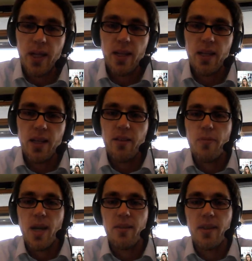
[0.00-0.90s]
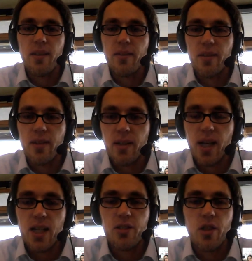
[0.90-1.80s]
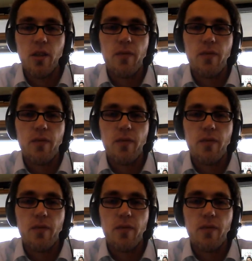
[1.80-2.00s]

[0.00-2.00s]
from the beginning at the basics,